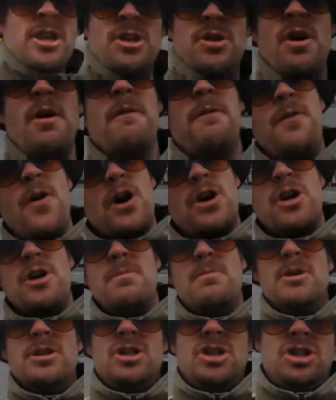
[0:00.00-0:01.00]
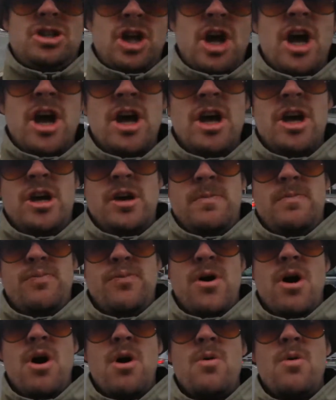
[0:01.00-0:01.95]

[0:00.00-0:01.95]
your fucking mistake, bro.